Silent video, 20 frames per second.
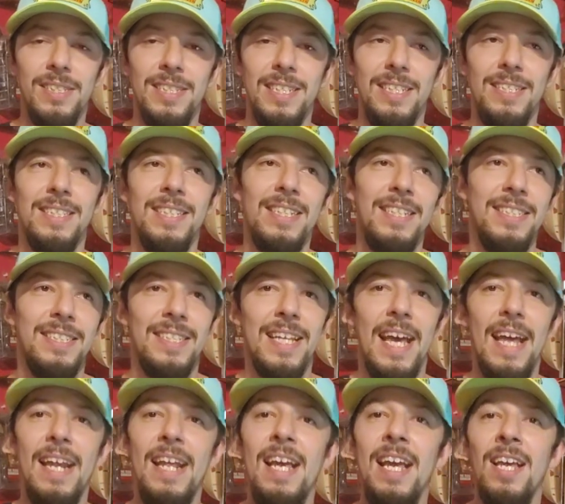season is
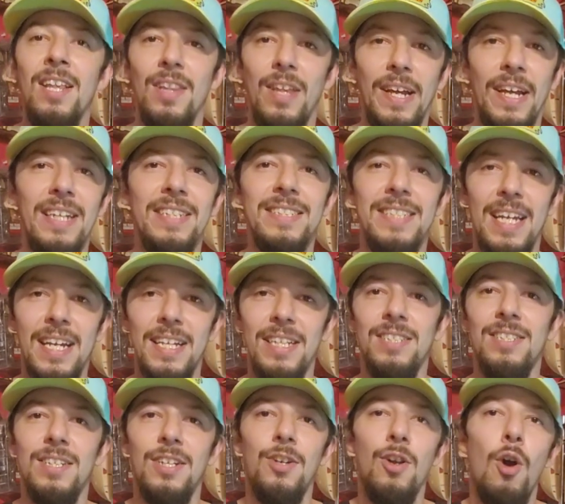that, like I said, it's an